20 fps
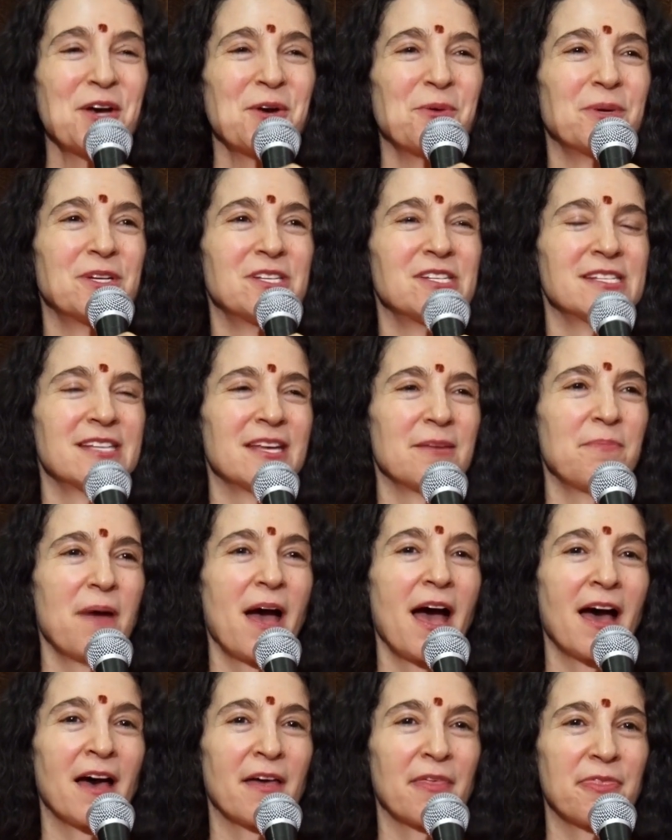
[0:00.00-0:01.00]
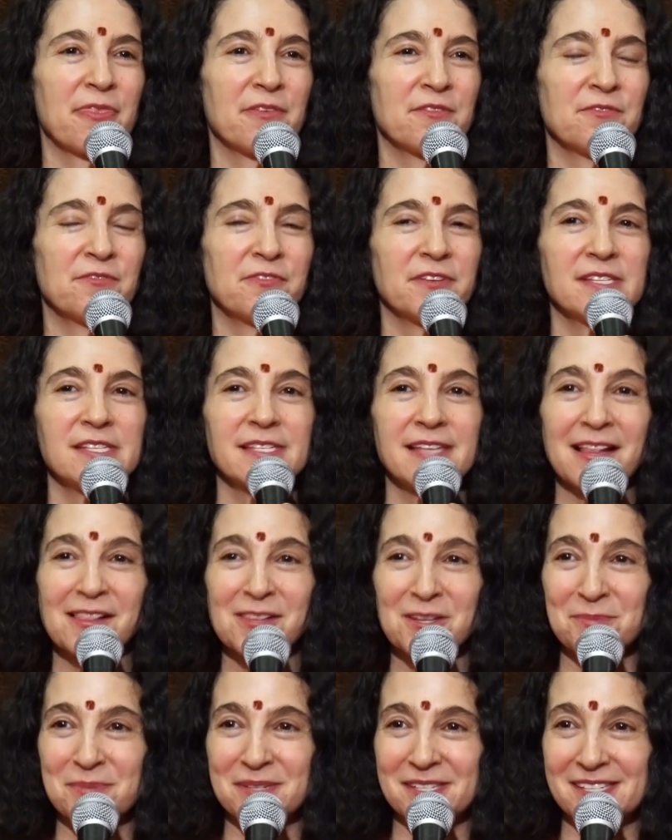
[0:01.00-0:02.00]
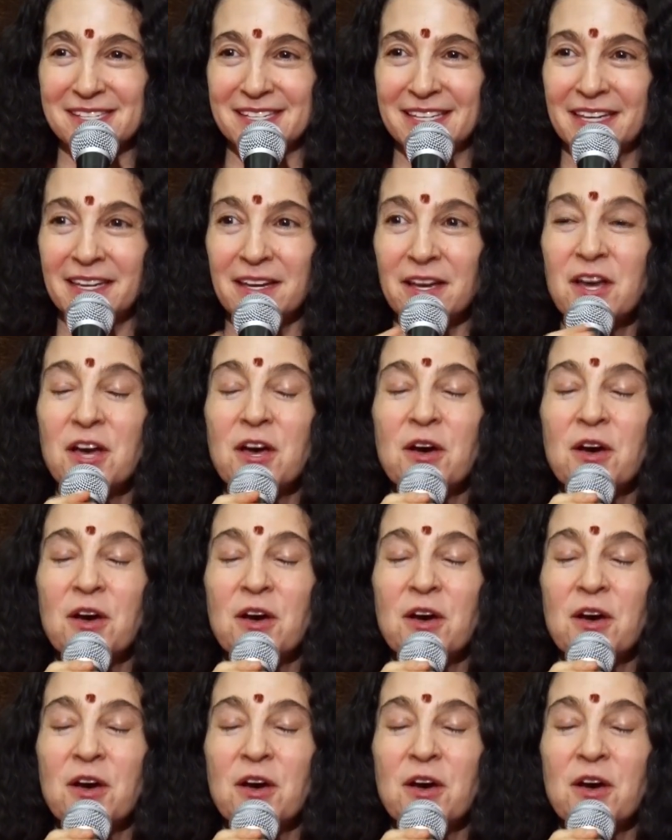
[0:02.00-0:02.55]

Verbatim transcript: which is a path of celibacy,